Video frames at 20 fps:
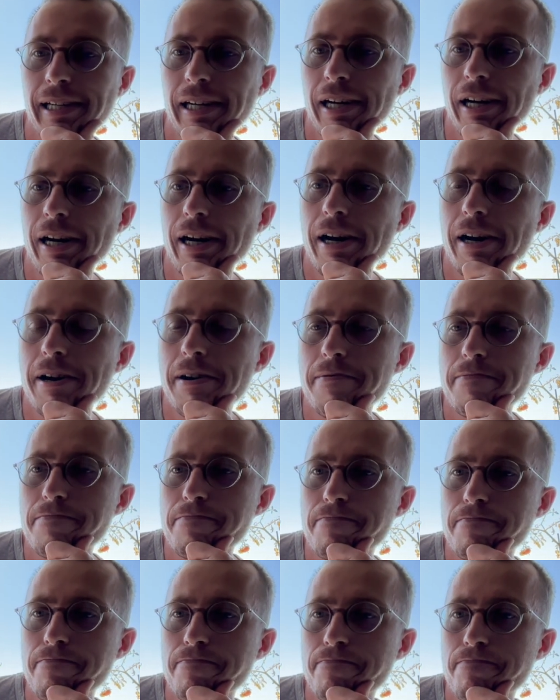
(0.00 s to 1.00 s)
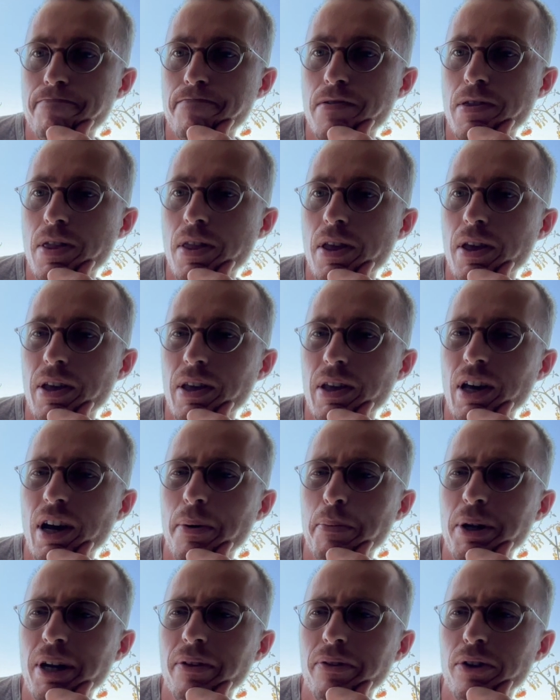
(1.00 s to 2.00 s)
I
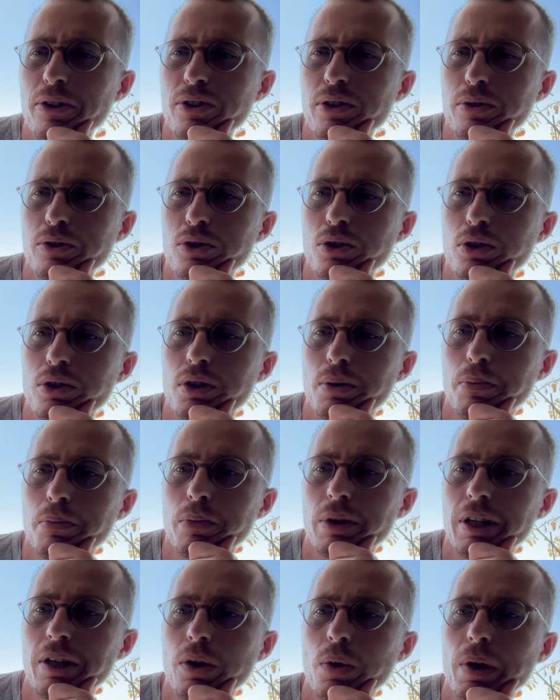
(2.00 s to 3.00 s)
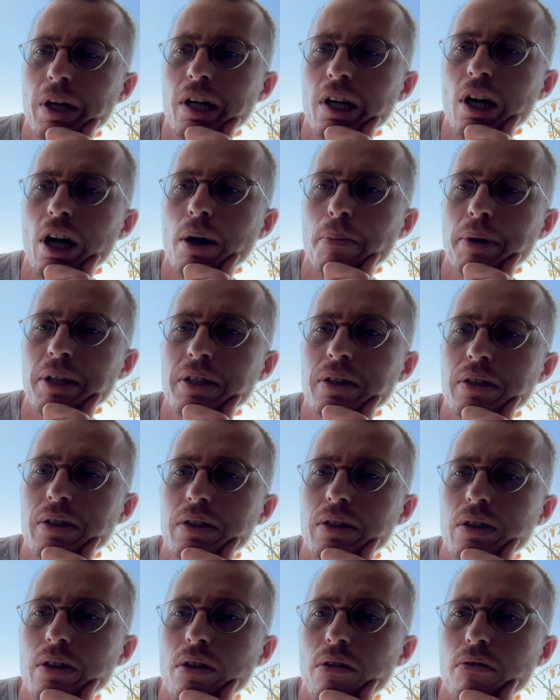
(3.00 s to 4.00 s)
mean, it's just some like quick comments
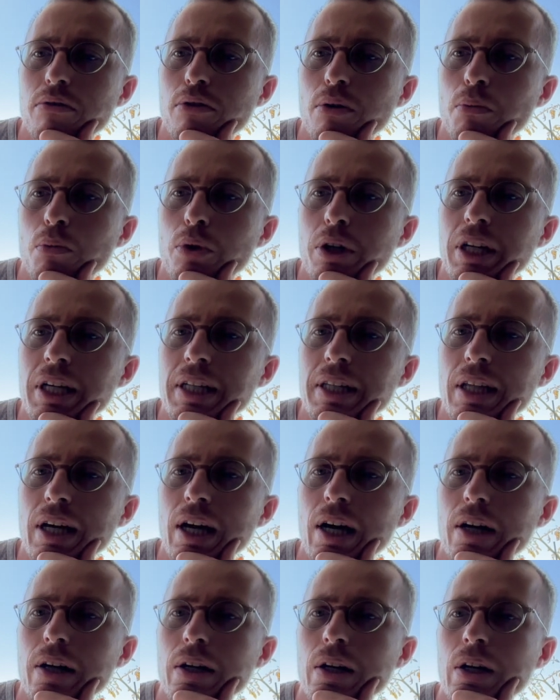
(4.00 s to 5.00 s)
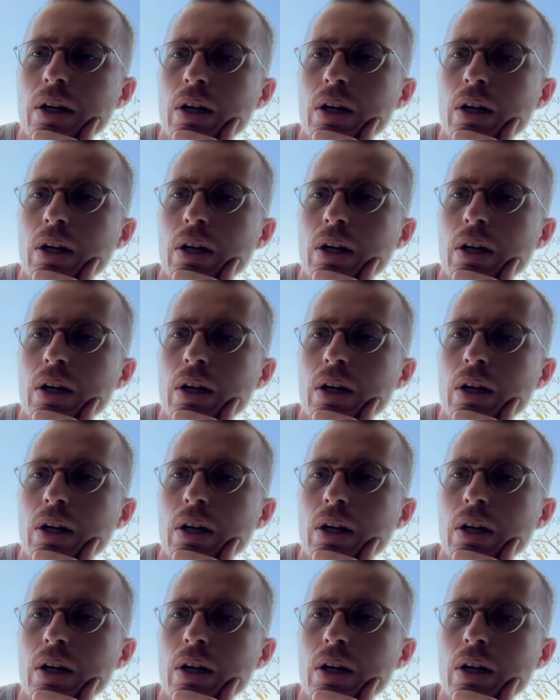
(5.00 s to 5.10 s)
from reading that.